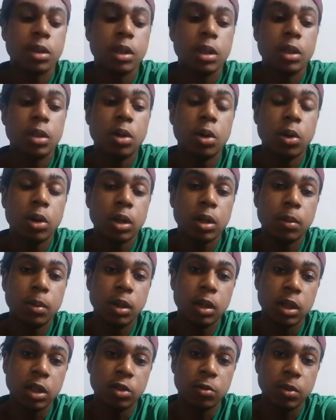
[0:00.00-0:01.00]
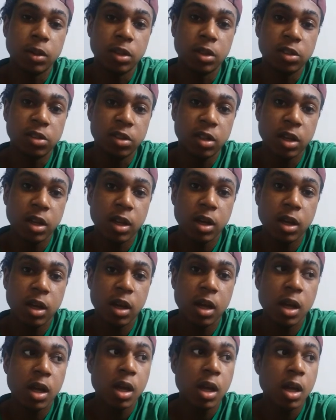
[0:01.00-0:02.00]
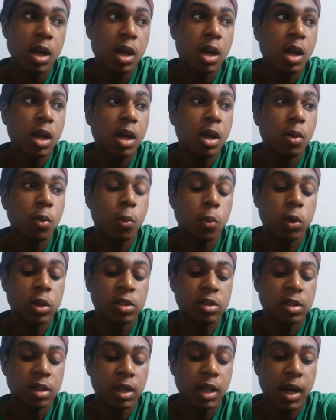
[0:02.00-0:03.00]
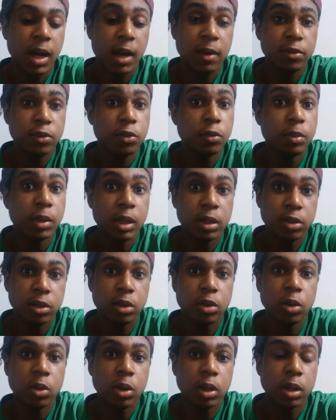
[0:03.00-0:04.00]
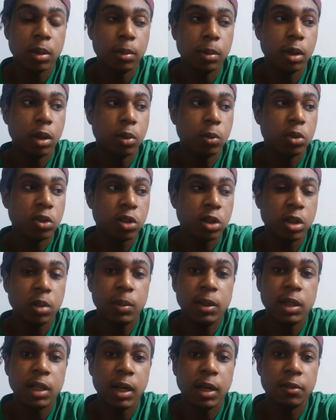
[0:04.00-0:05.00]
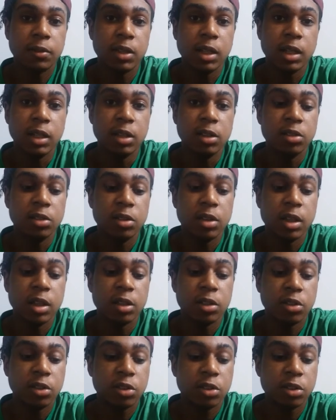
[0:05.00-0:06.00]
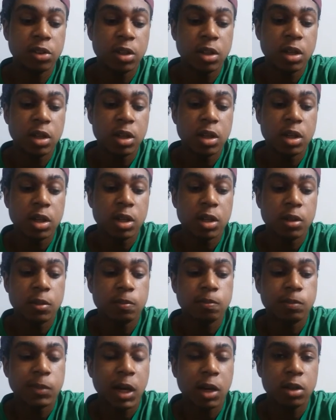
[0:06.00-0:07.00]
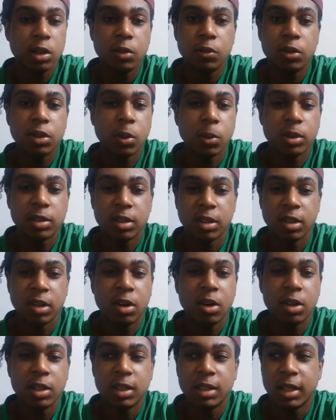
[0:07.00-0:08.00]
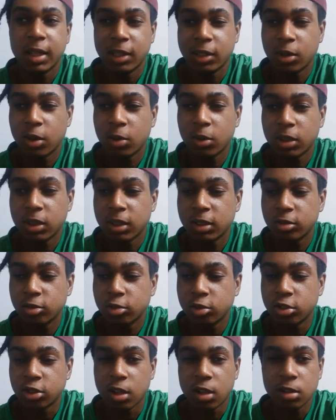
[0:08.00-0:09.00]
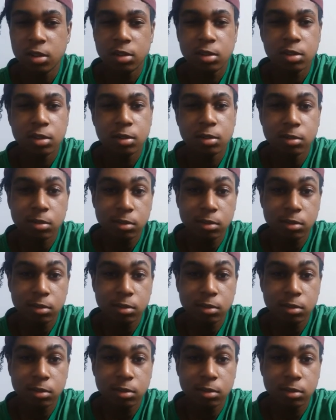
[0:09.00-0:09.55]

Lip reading: The coconut milk has been sitting. After you've made your coconut milk, what's going to be left is this, I don't even know what to call it, like coconut chunks.